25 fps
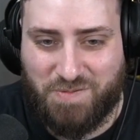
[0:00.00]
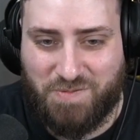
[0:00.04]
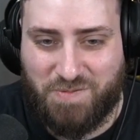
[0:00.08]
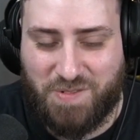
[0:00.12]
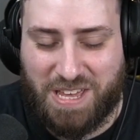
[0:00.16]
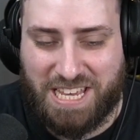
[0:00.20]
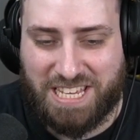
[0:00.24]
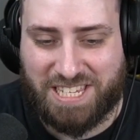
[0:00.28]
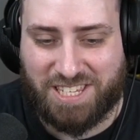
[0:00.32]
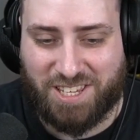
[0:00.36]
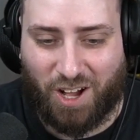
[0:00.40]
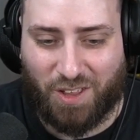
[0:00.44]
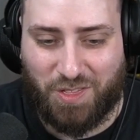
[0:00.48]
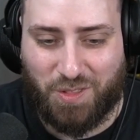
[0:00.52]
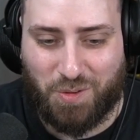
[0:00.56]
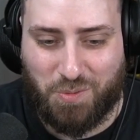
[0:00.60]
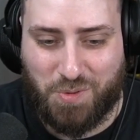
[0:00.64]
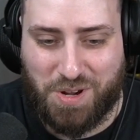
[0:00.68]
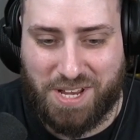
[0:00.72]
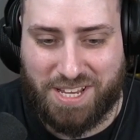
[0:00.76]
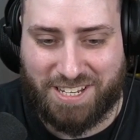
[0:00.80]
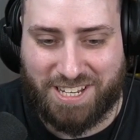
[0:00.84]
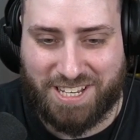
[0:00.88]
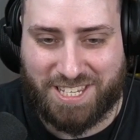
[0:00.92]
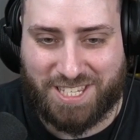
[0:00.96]
He's got the
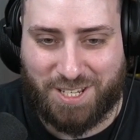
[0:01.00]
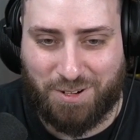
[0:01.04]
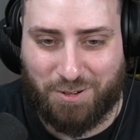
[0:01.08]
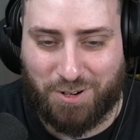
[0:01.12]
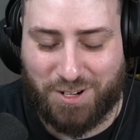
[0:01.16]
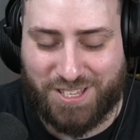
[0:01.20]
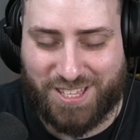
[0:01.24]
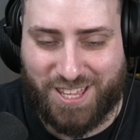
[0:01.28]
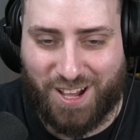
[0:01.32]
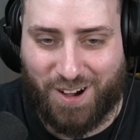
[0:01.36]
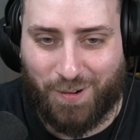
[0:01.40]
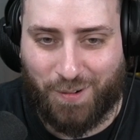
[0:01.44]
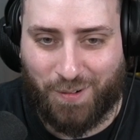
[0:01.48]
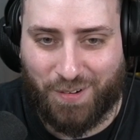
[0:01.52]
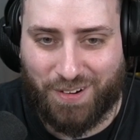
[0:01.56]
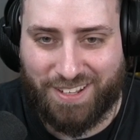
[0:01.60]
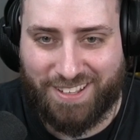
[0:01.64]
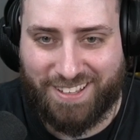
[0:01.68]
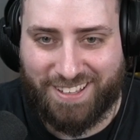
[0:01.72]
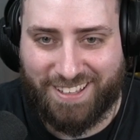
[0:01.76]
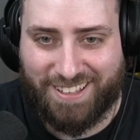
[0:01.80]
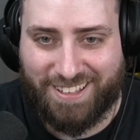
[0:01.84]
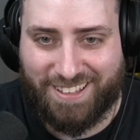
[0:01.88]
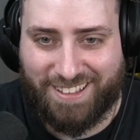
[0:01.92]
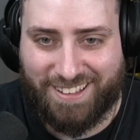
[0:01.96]
weakness to us, though.
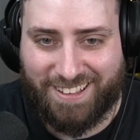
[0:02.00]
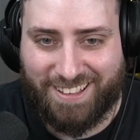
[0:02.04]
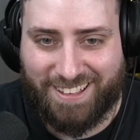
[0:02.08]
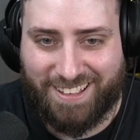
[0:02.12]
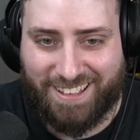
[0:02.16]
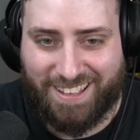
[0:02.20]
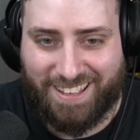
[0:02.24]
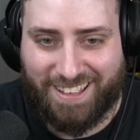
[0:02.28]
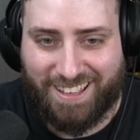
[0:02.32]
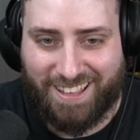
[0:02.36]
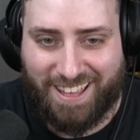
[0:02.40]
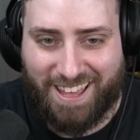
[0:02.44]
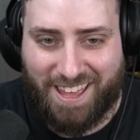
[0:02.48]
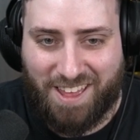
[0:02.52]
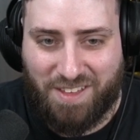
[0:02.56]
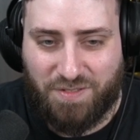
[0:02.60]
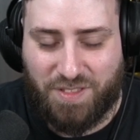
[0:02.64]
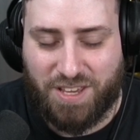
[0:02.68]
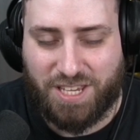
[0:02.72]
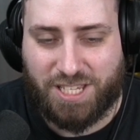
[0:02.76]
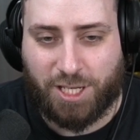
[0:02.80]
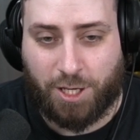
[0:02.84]
This